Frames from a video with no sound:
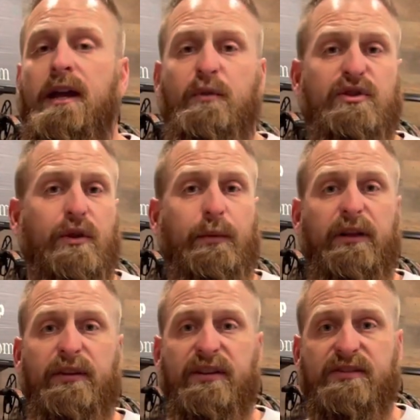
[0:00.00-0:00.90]
You'll still be
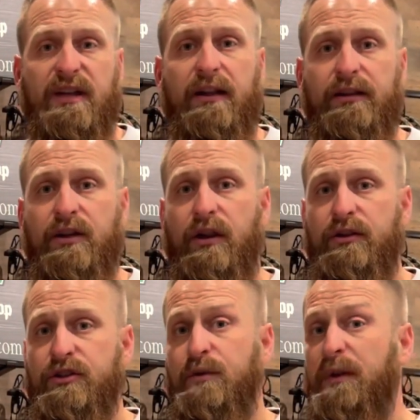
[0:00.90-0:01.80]
able to get solid
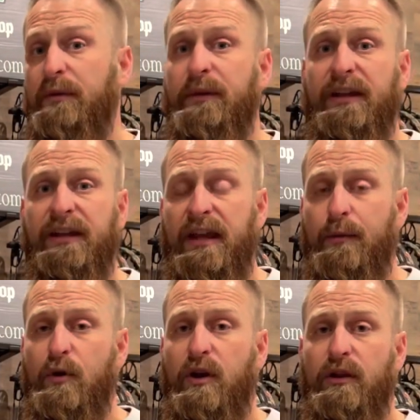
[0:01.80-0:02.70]
colors. You're going to be able to get
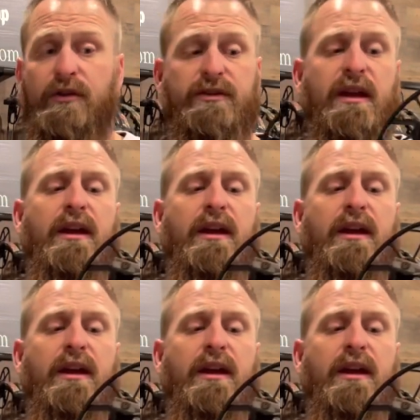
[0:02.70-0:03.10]
camel colors.